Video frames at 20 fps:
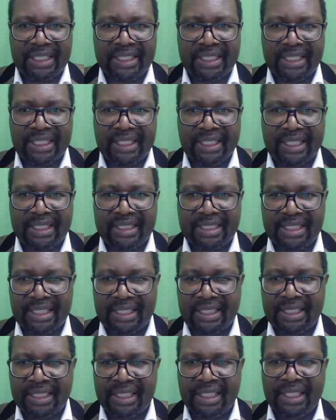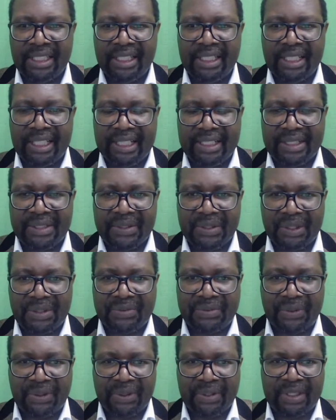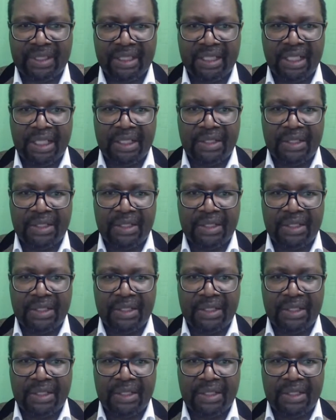etiquette, and so forth.